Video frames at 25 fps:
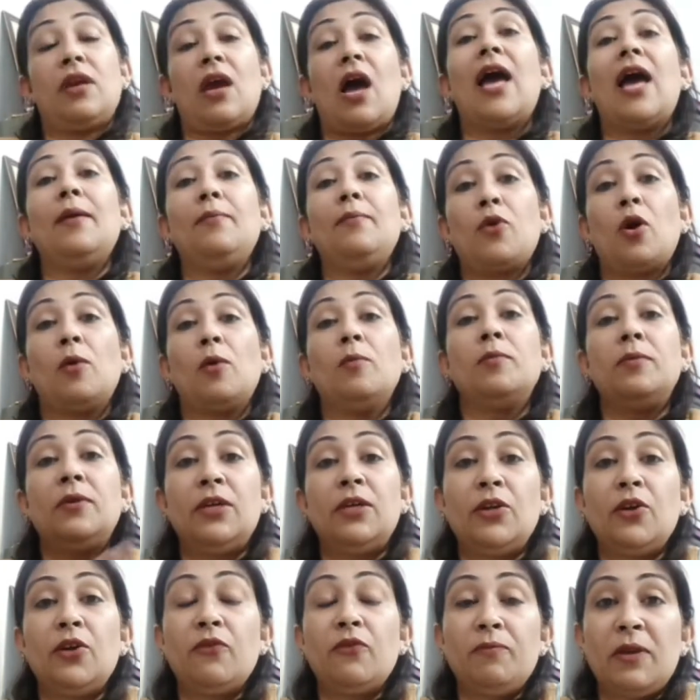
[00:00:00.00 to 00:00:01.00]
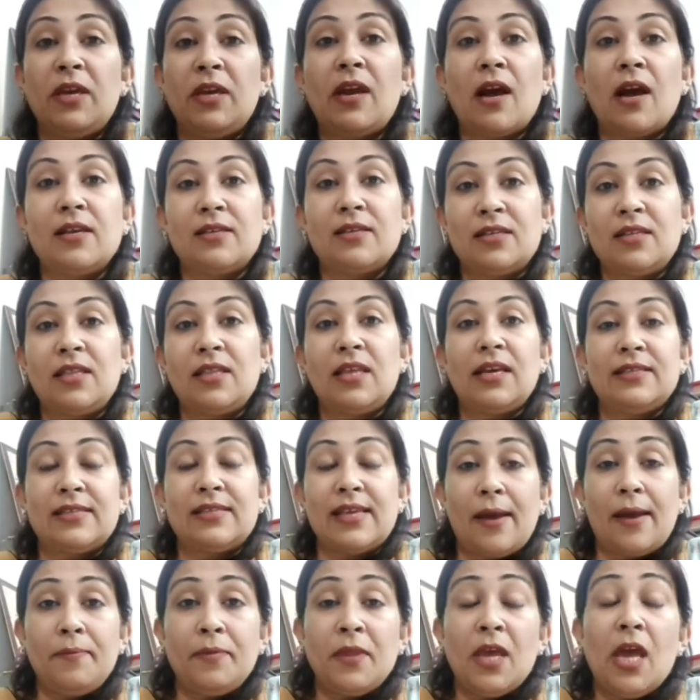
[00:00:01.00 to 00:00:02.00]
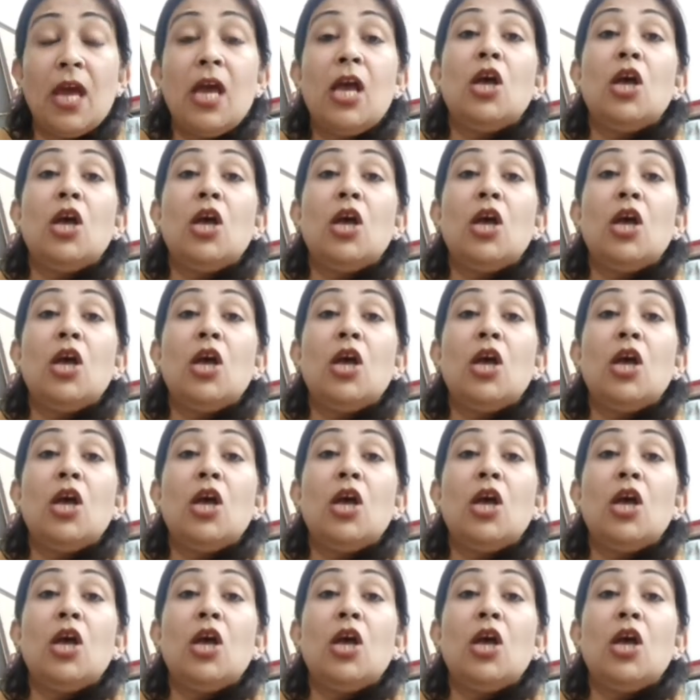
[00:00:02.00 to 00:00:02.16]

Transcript: high probability of being asked in the exam.